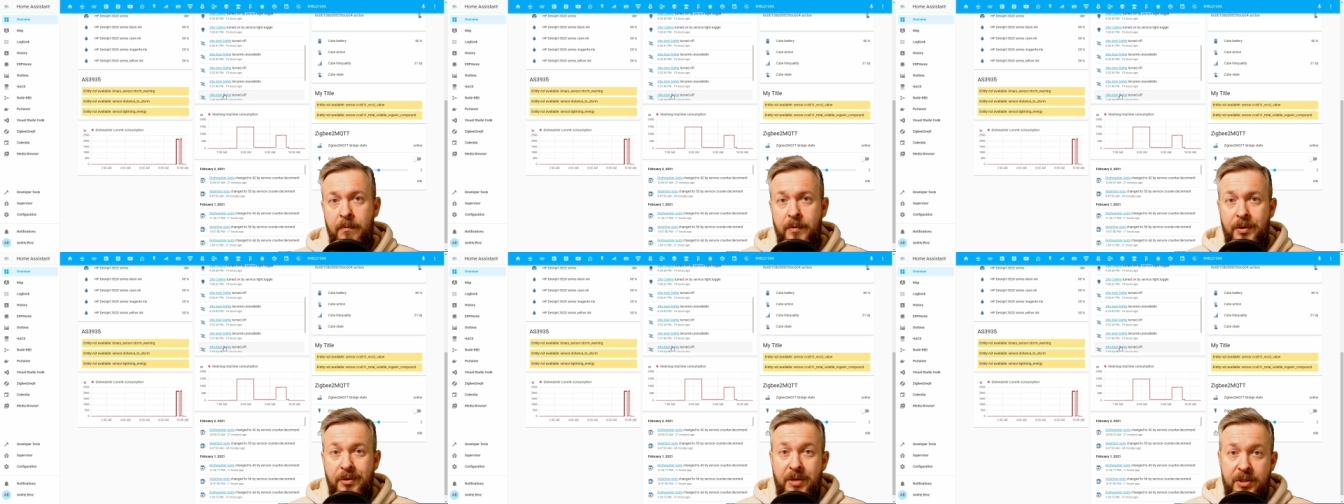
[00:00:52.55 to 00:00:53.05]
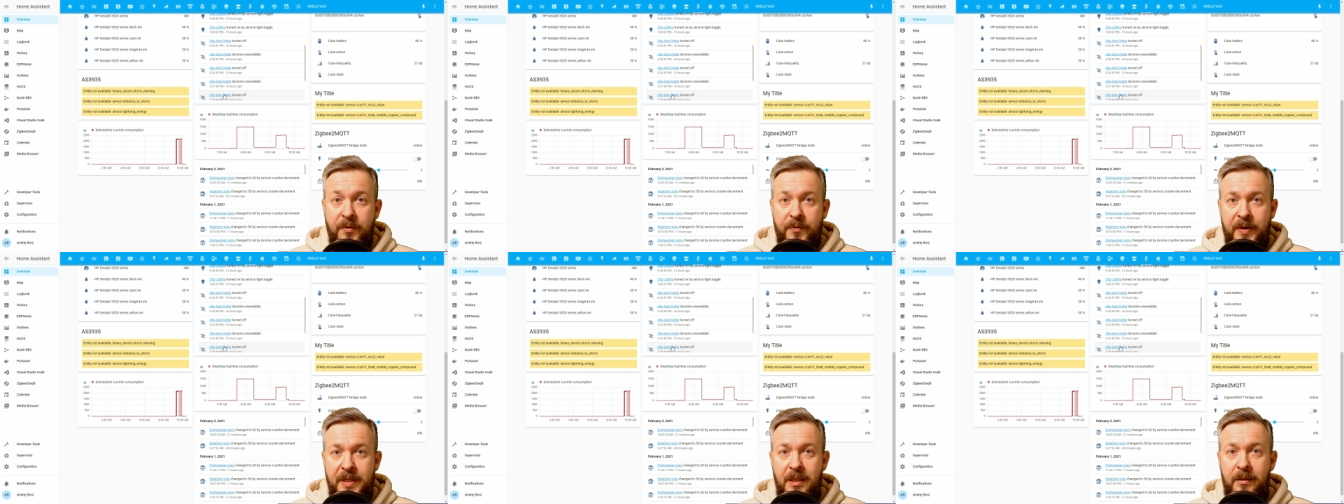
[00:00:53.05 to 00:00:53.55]
For the rest of
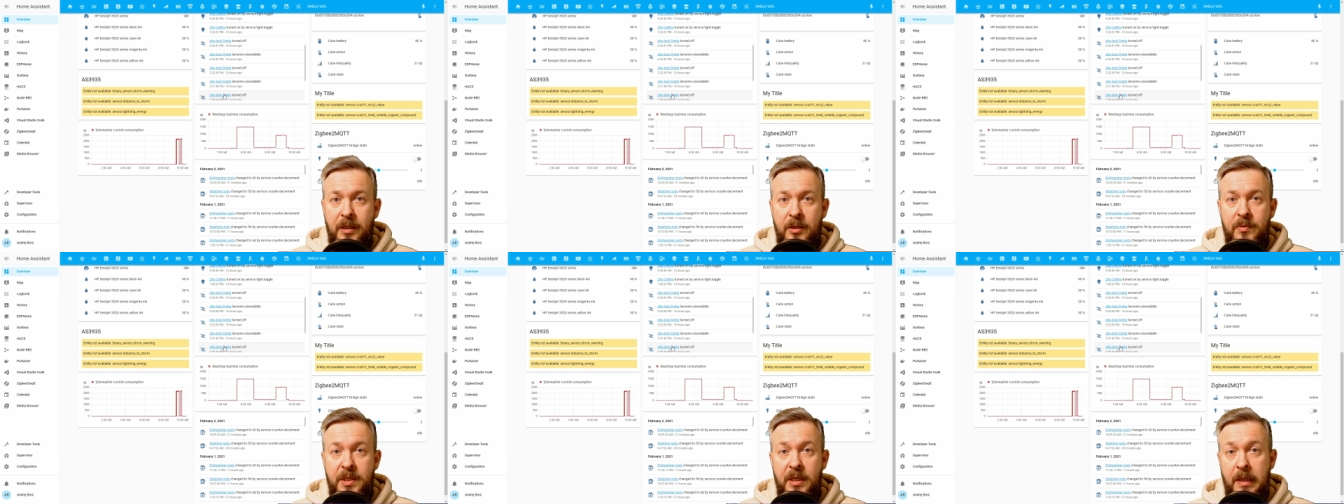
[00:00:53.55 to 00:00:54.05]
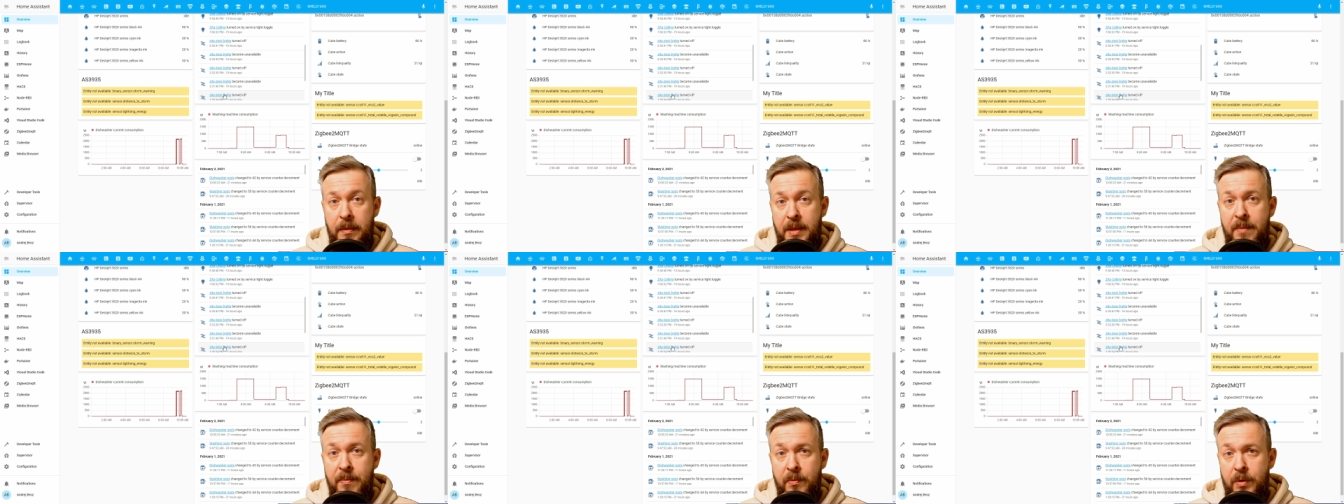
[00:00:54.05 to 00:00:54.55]
us that are using
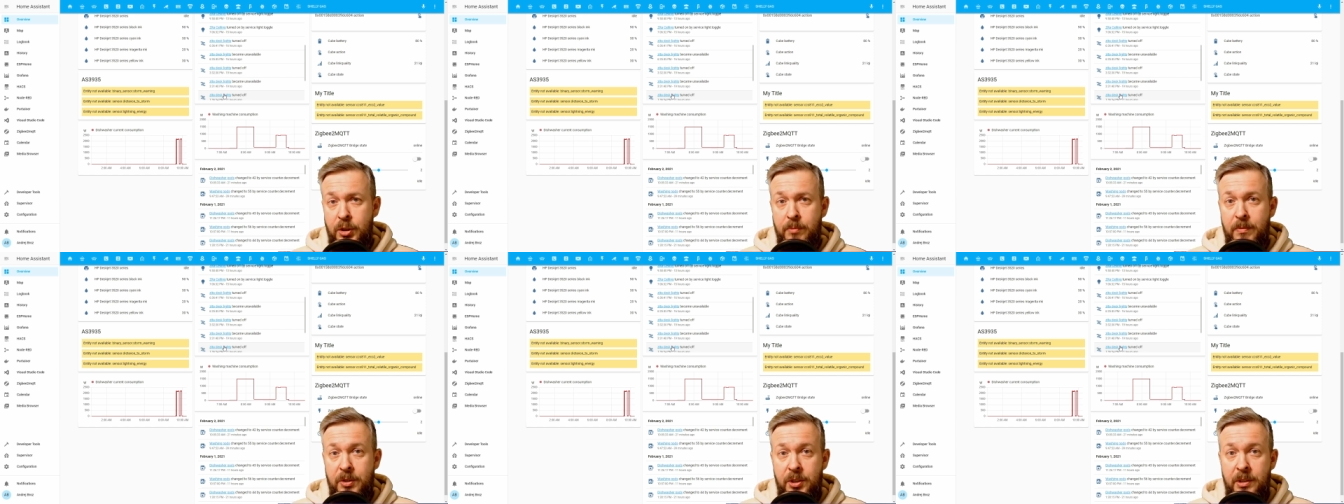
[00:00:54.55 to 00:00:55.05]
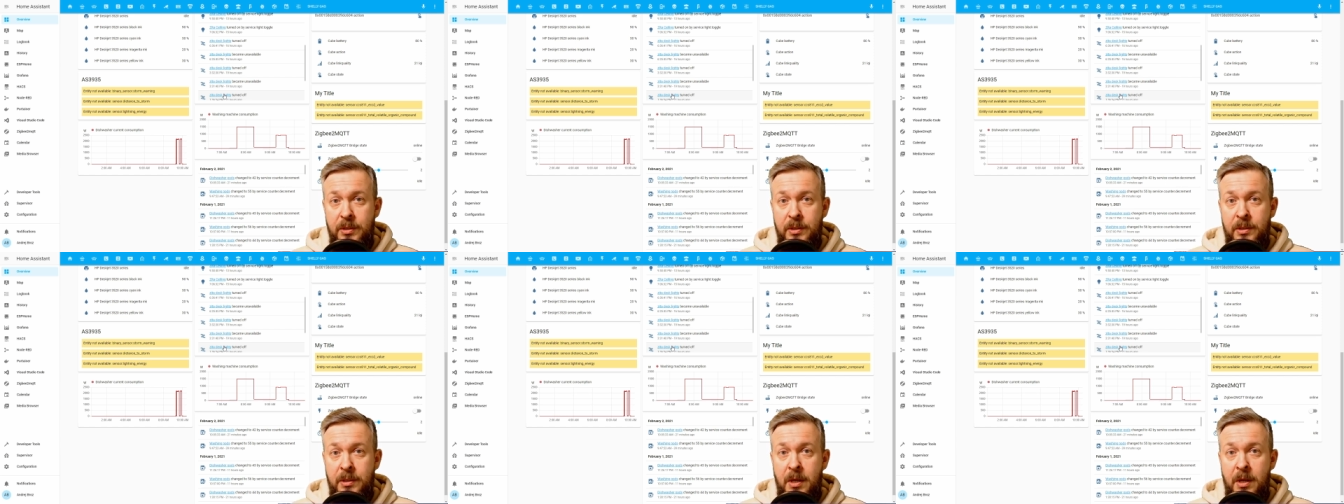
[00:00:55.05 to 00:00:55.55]
dumb washing
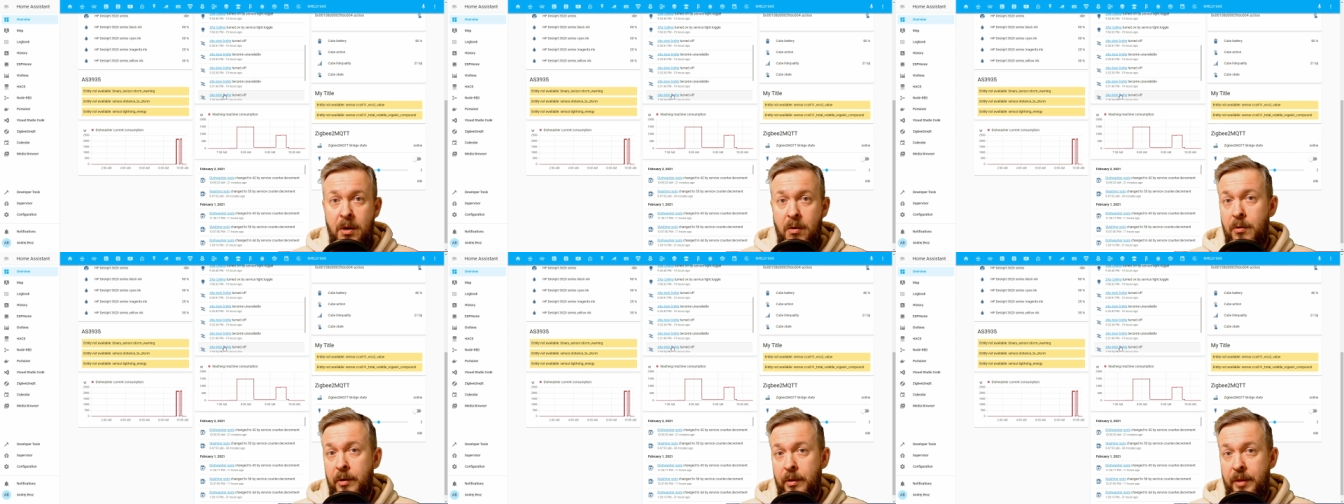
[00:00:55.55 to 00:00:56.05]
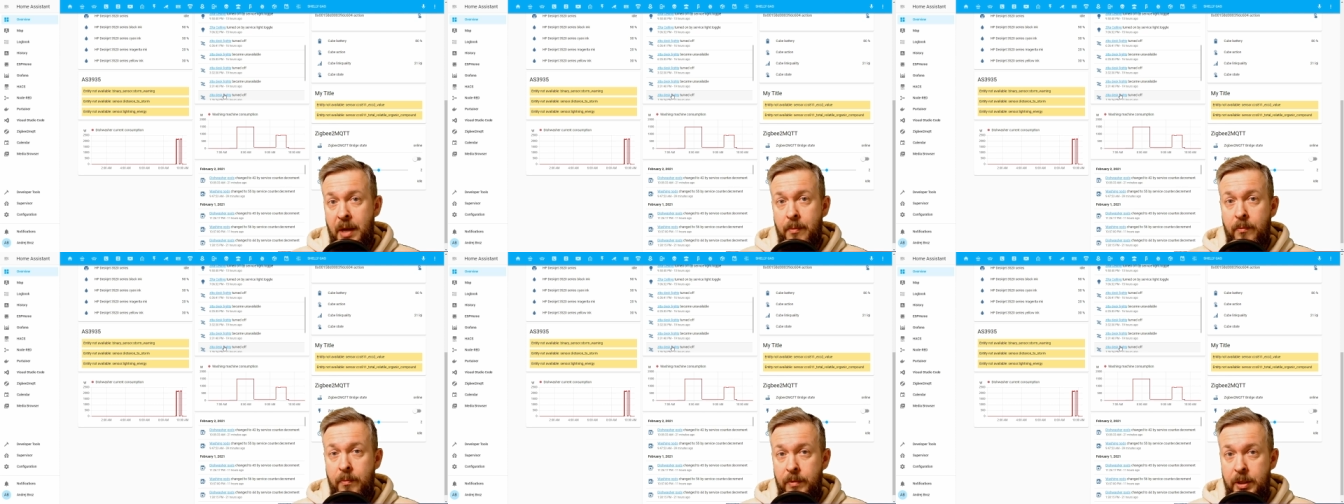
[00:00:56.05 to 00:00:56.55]
machines or
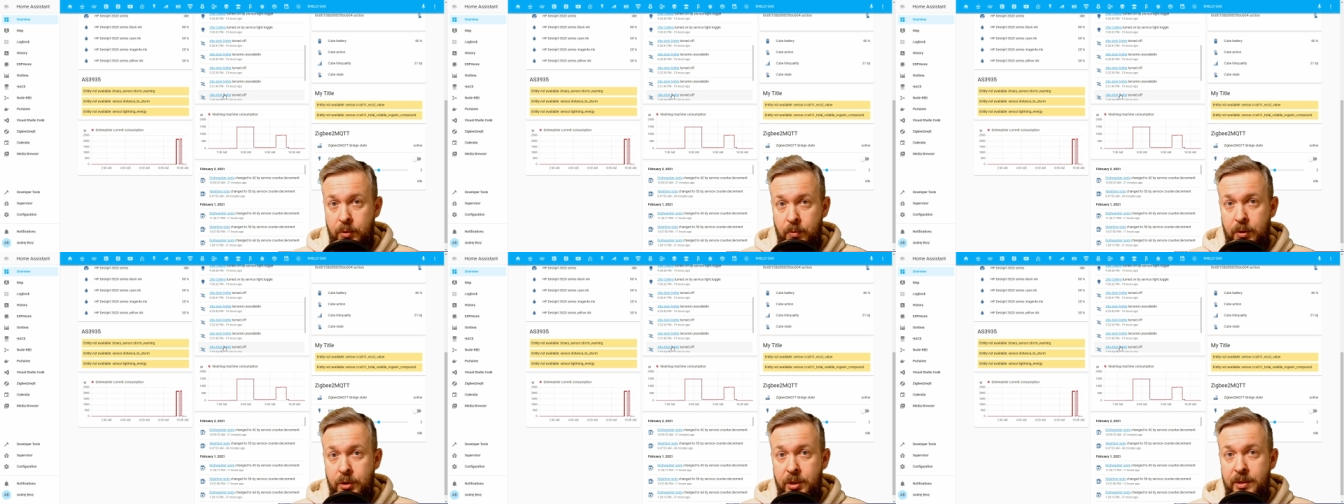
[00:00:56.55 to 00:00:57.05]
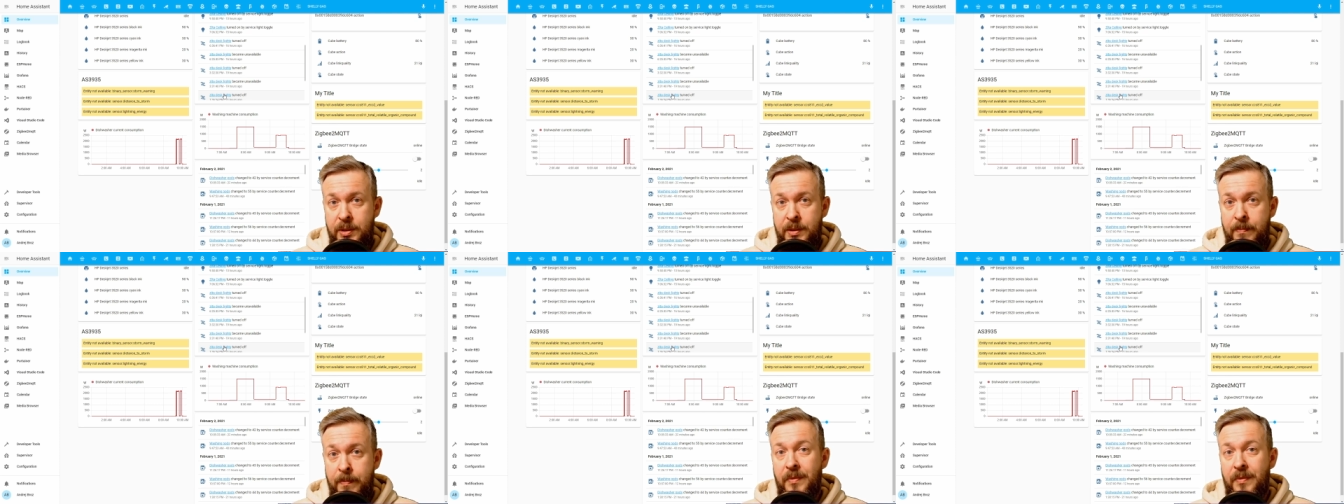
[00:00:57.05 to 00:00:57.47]
dumb dishwashers,